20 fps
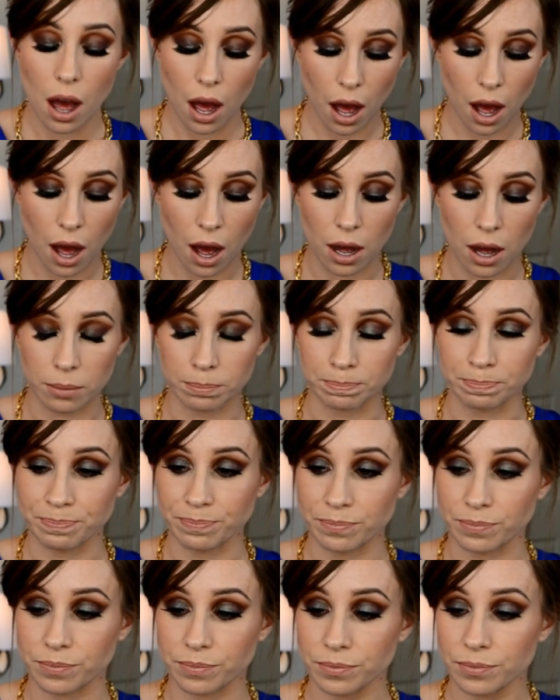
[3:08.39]
Um,
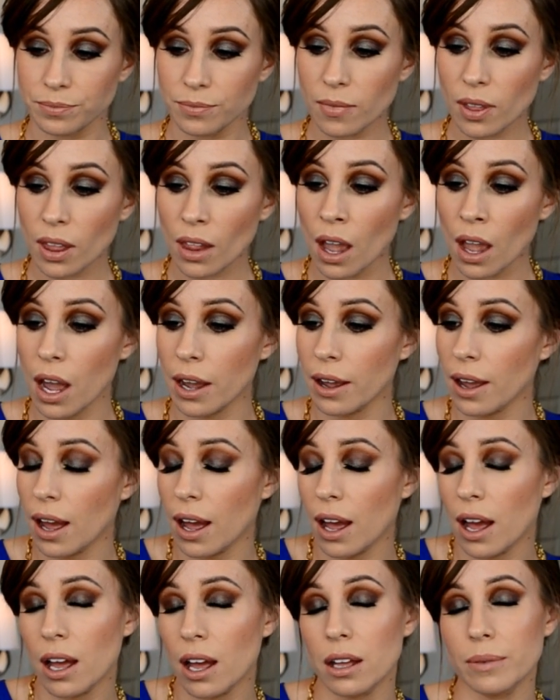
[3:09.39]
I,
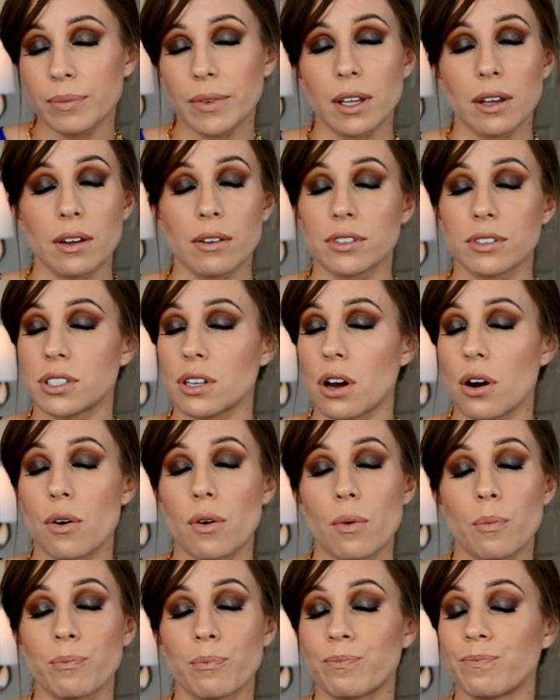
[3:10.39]
uh,
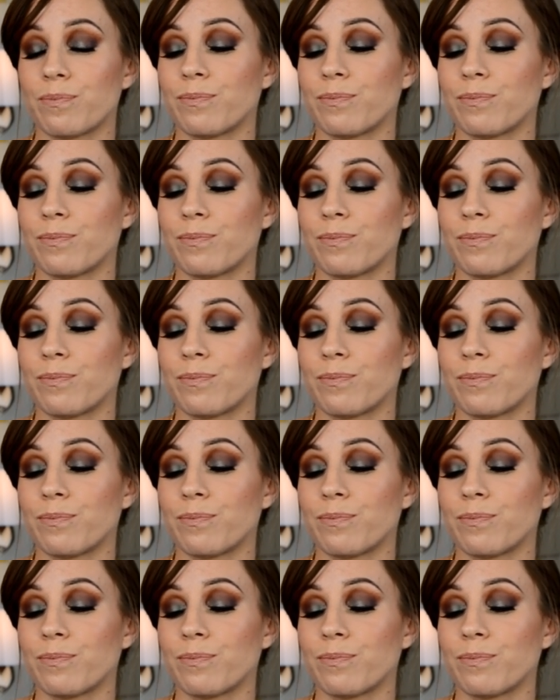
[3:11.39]
so